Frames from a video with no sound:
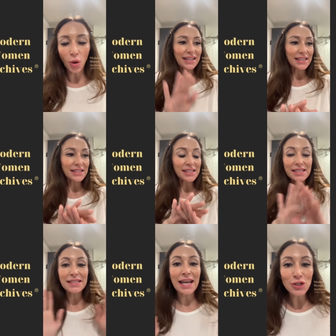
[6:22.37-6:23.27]
or it is
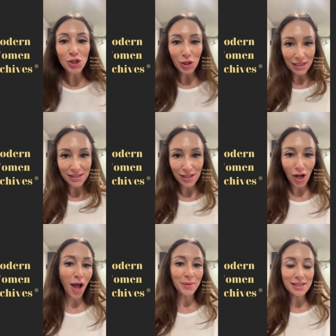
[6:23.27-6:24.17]
dangerous
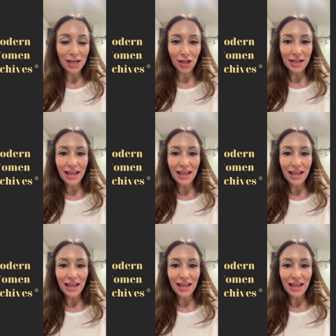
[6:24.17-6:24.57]
commentary,